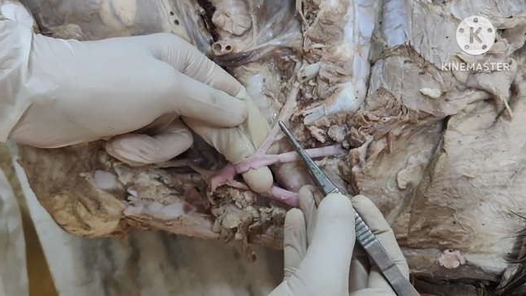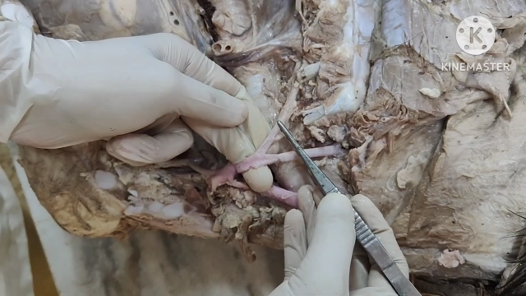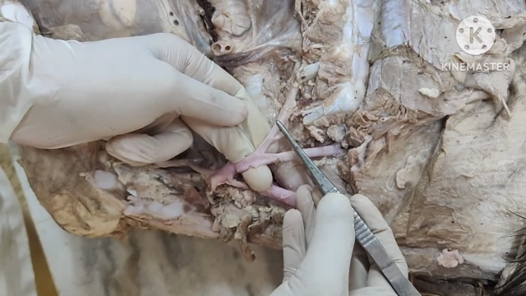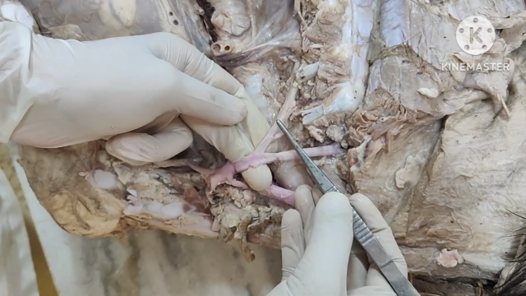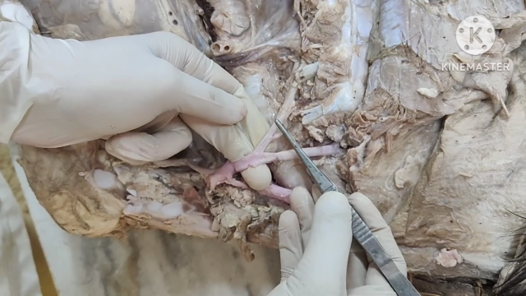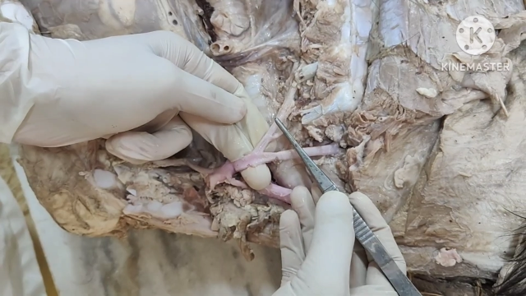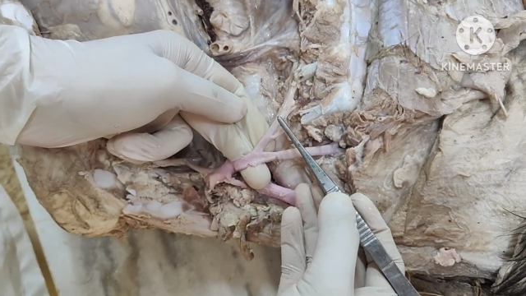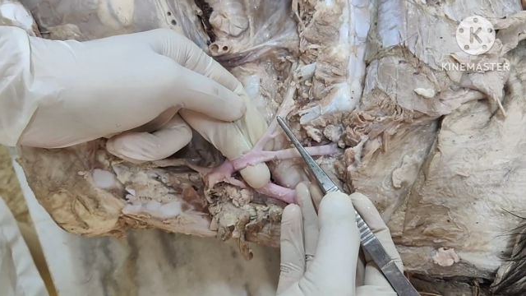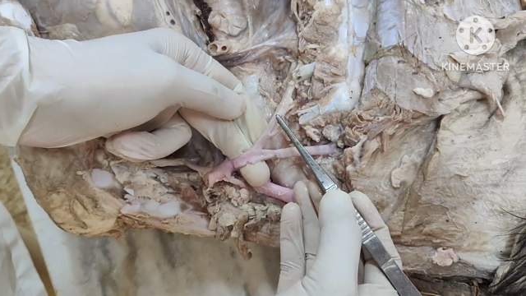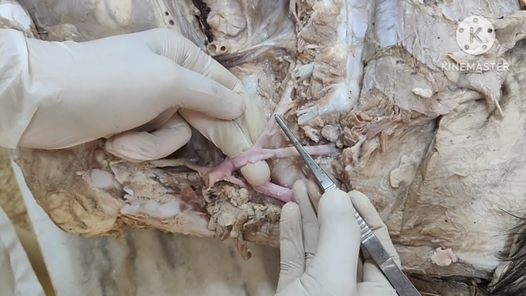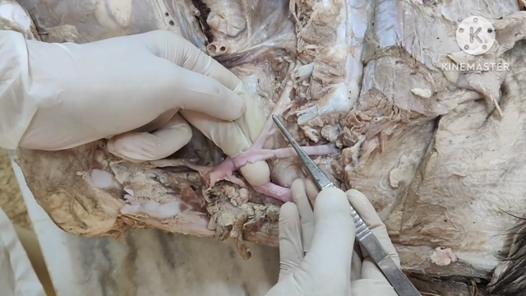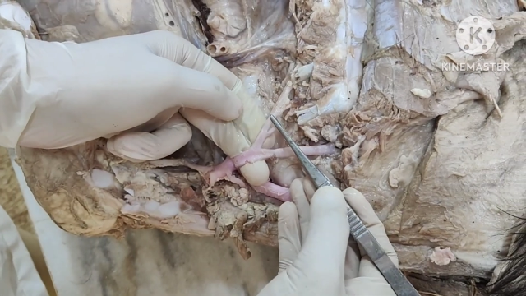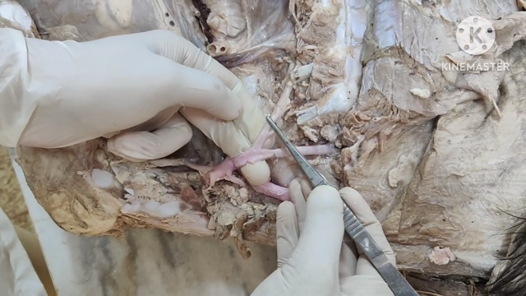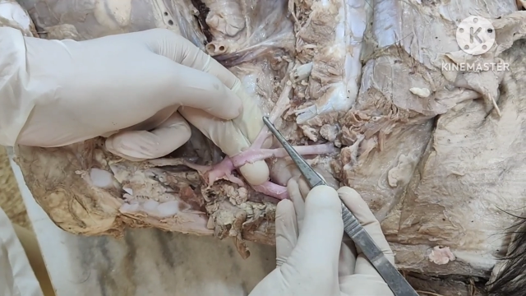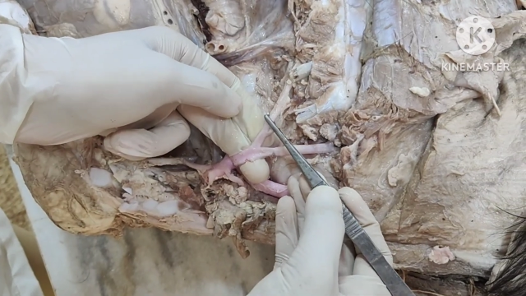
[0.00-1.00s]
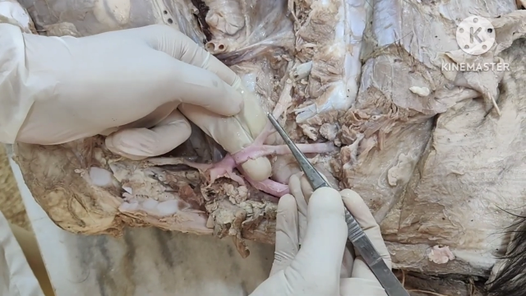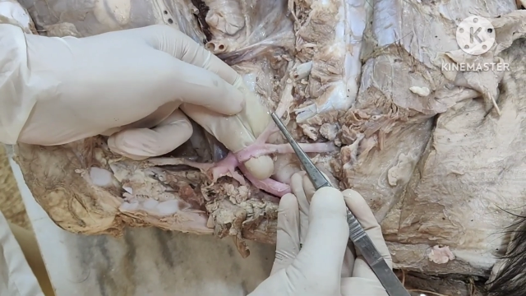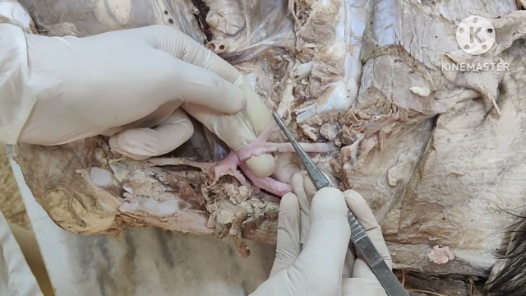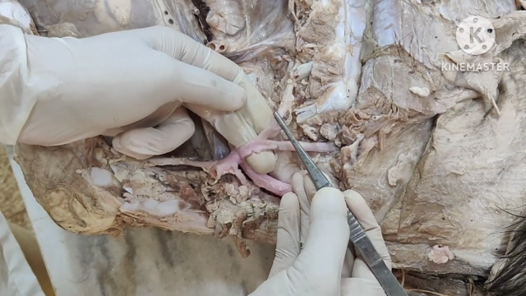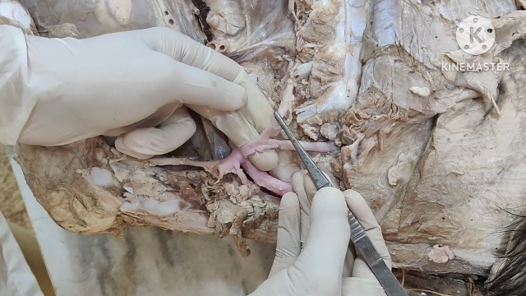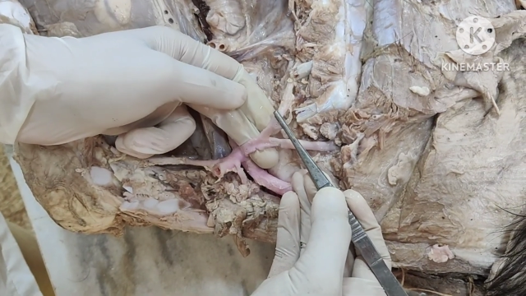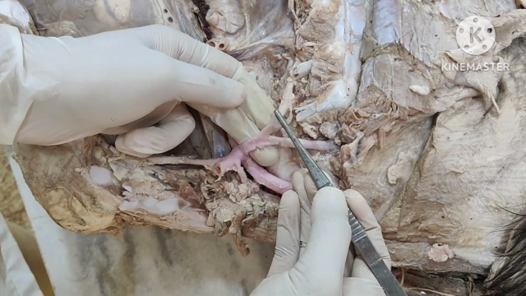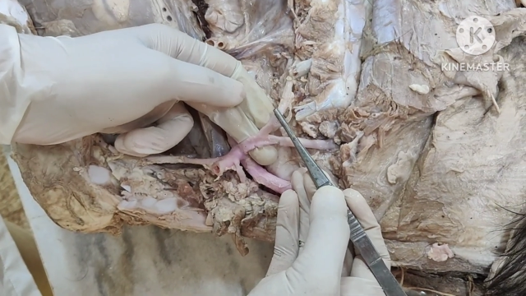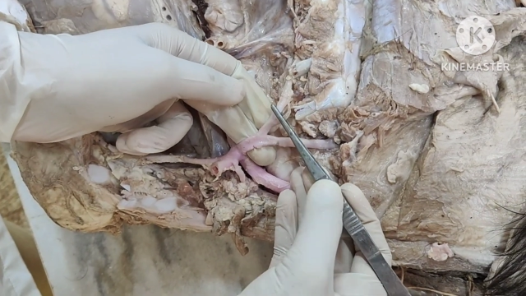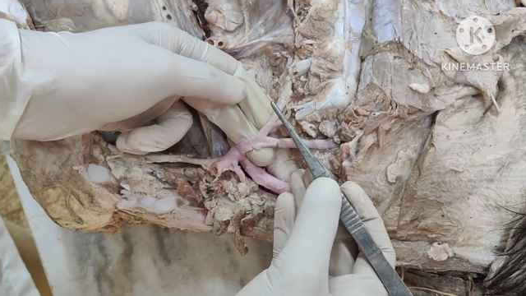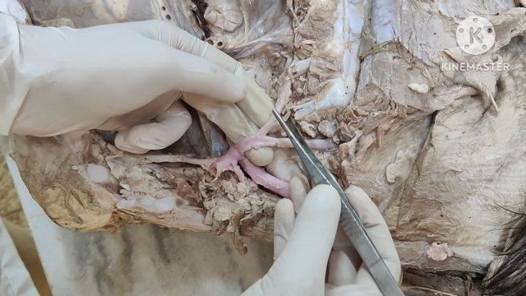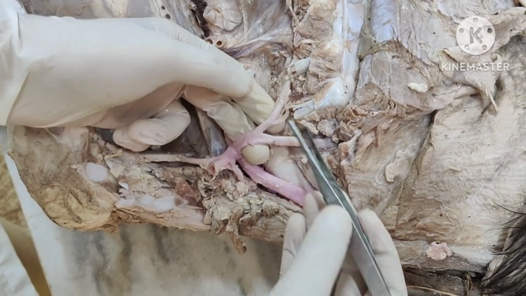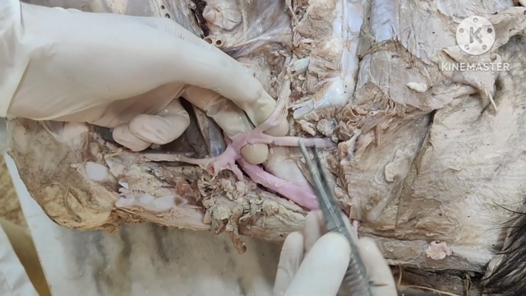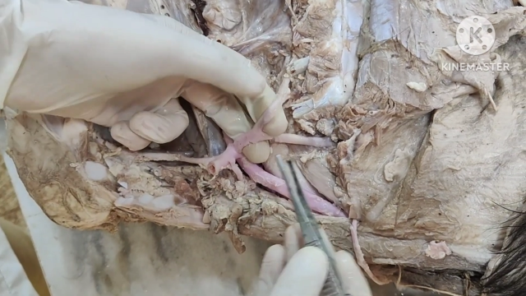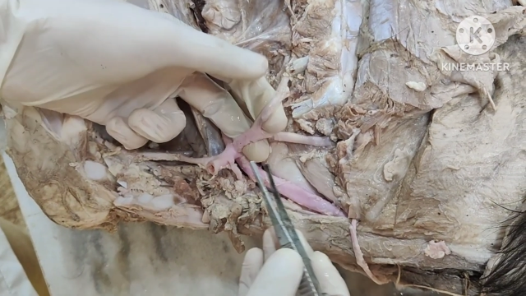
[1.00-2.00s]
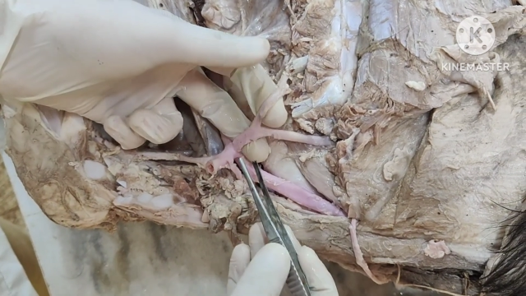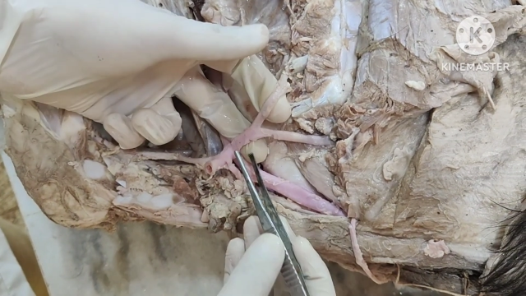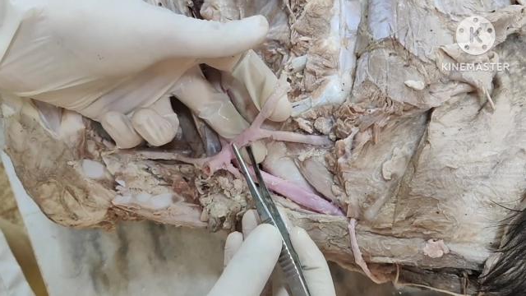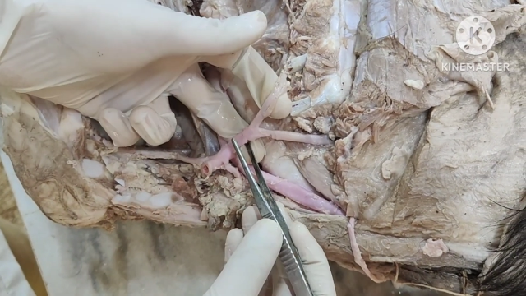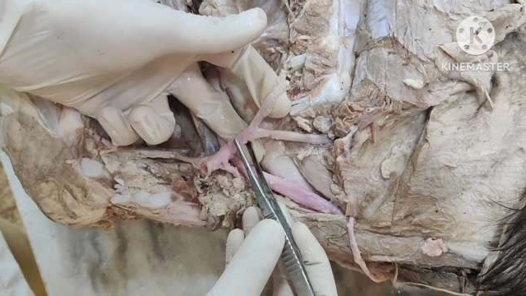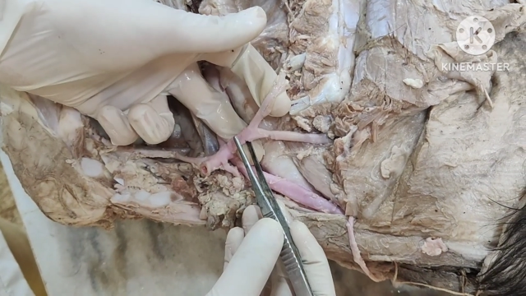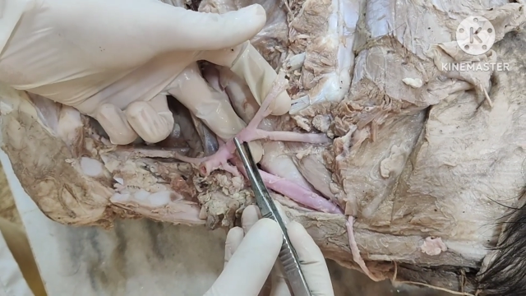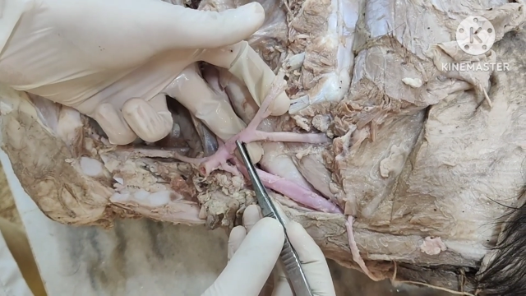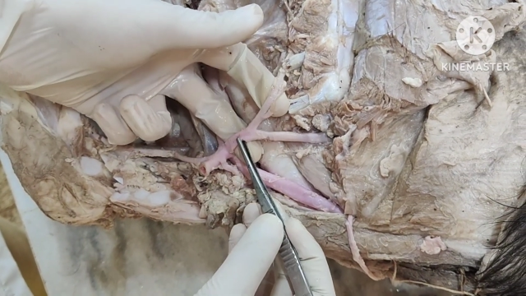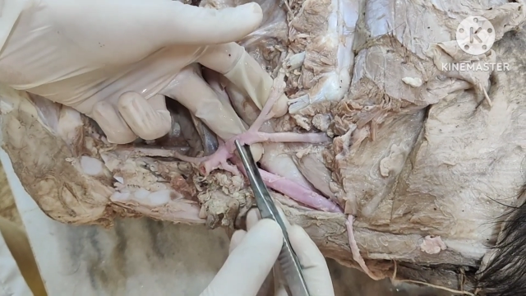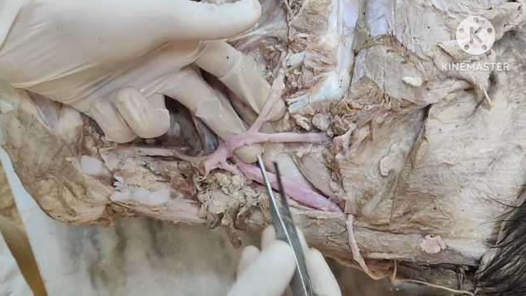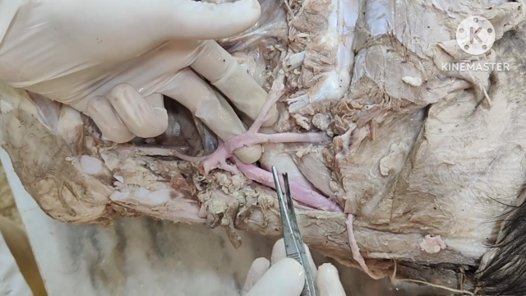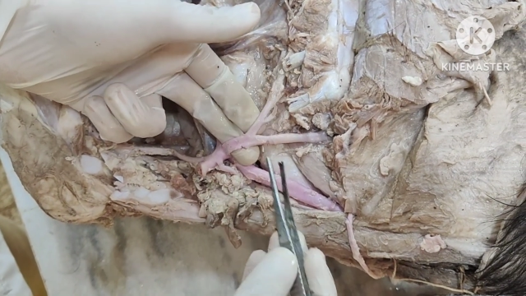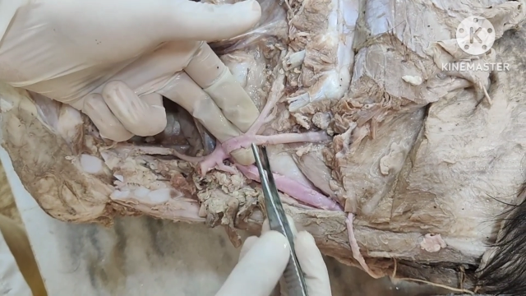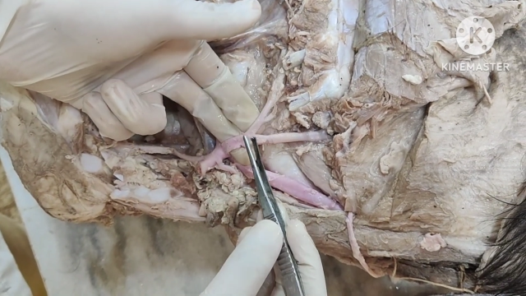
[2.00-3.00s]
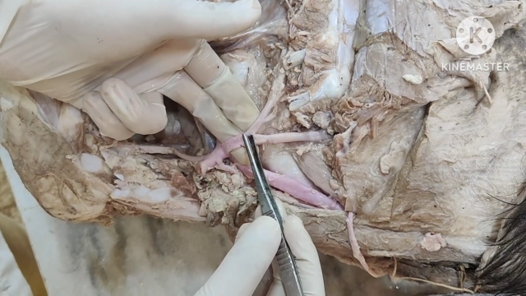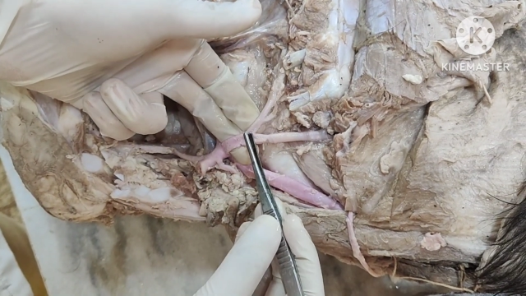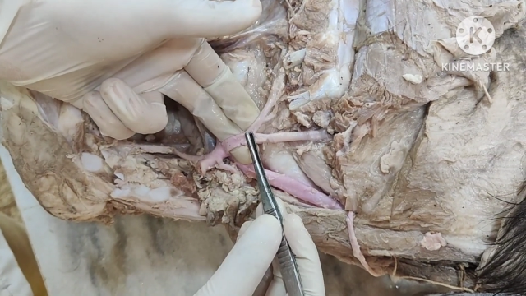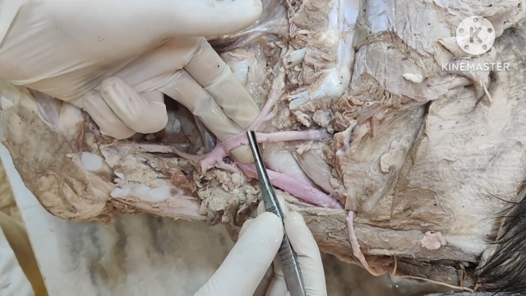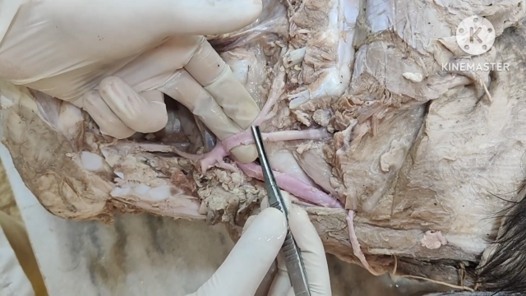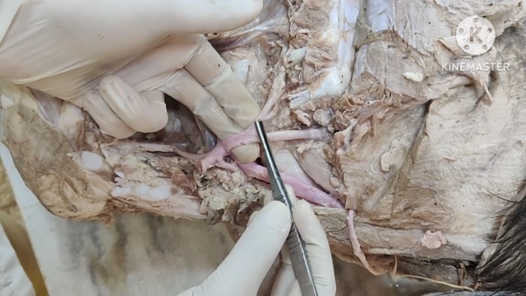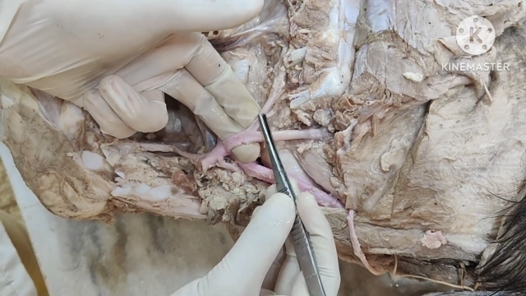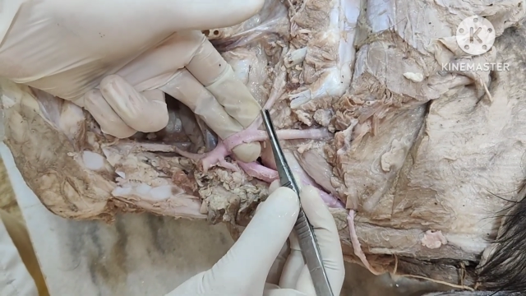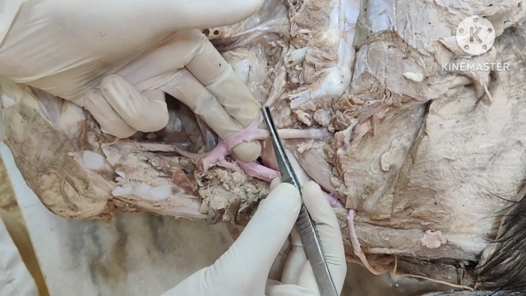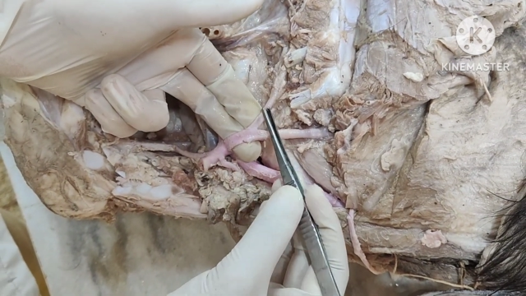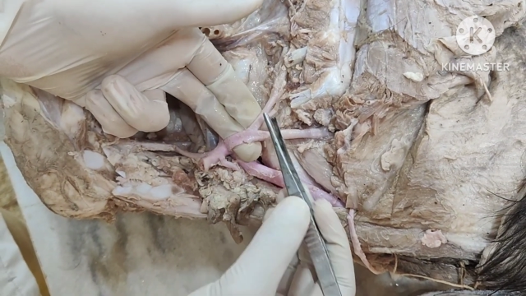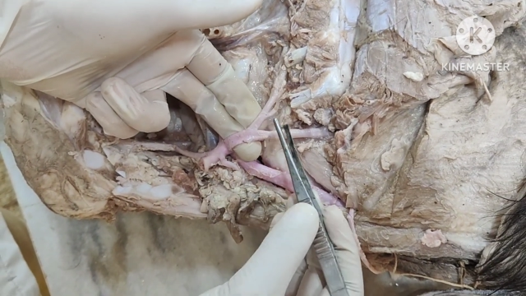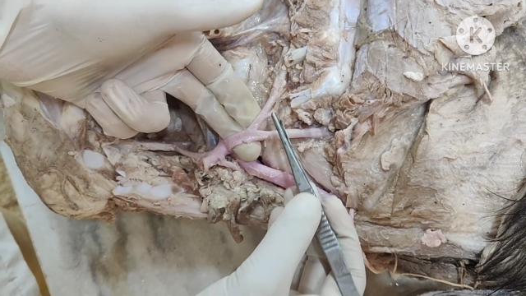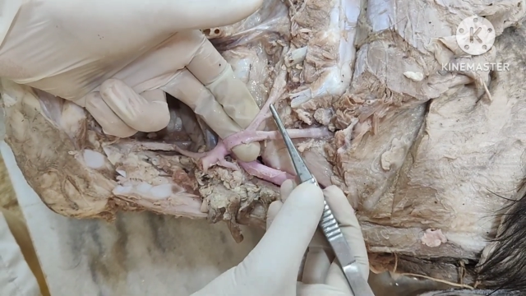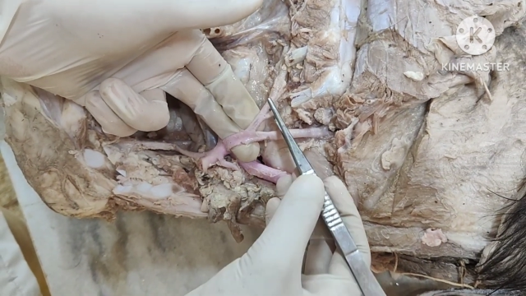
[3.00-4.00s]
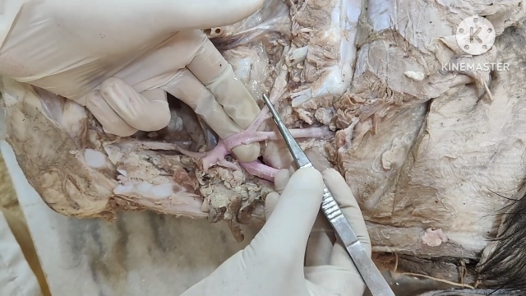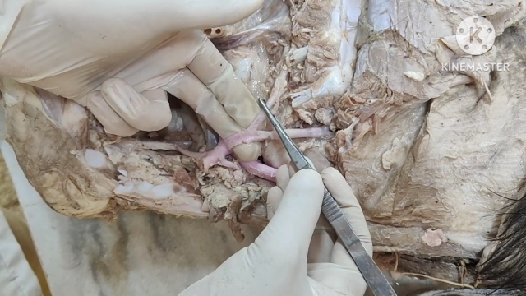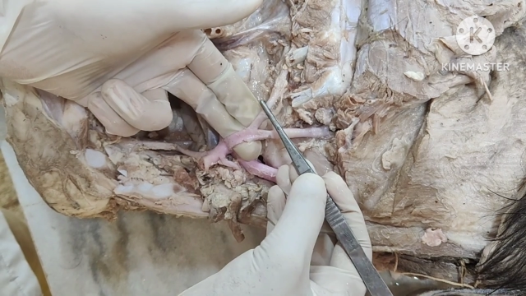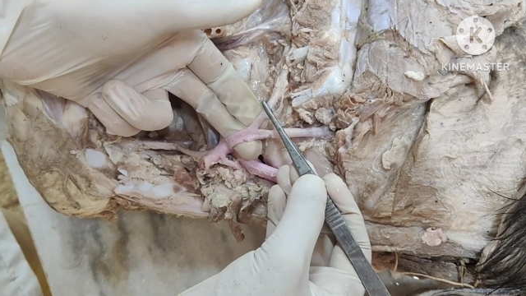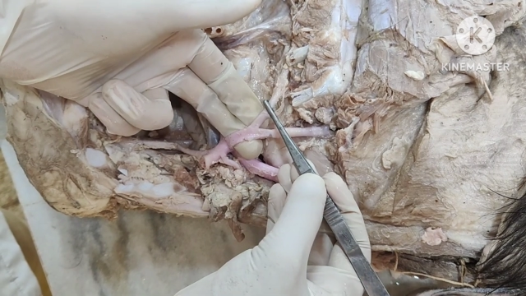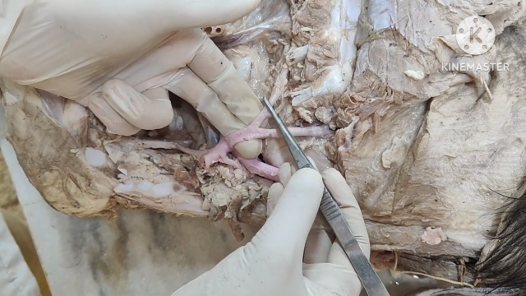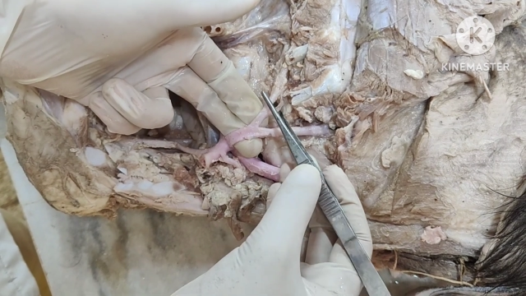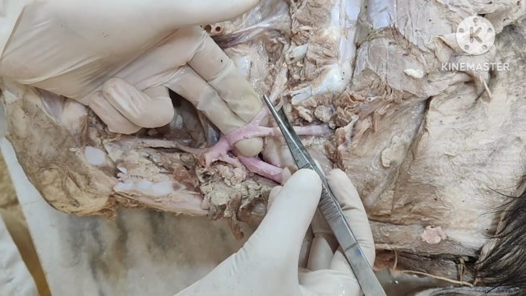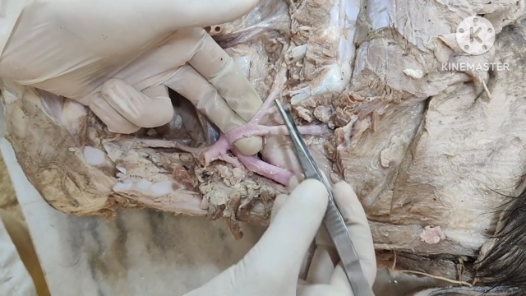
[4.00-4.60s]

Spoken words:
Nobody's mouth can be seen.